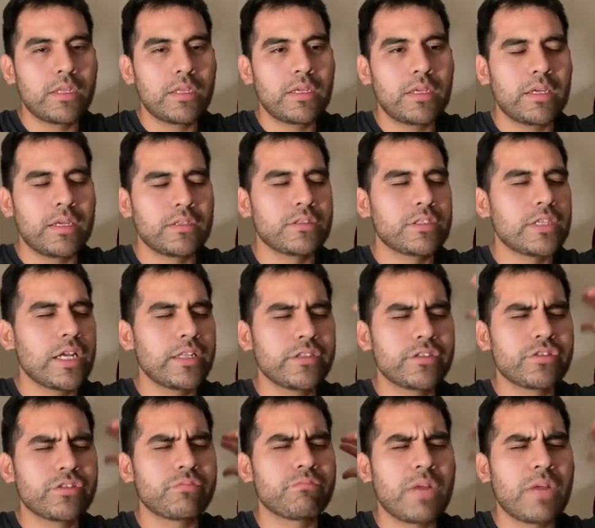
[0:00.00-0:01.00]
and challenge
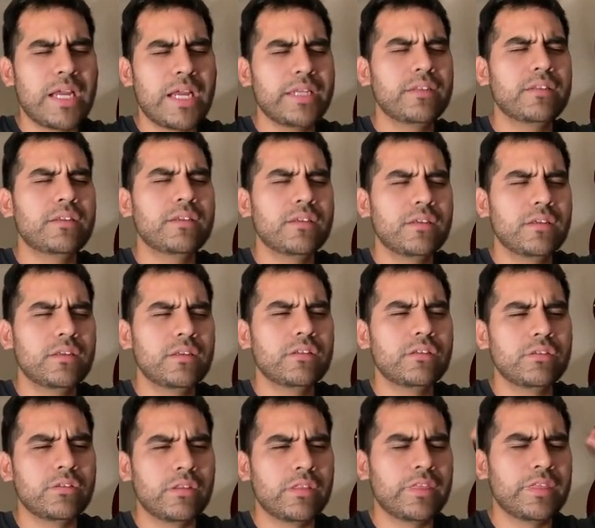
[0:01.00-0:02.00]
your mind to
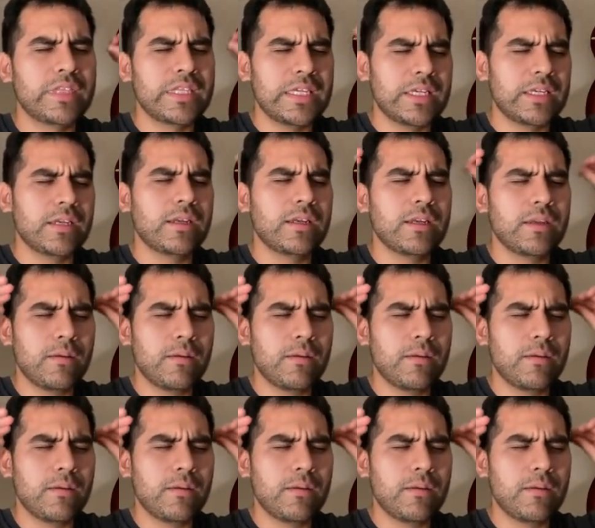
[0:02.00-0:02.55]
think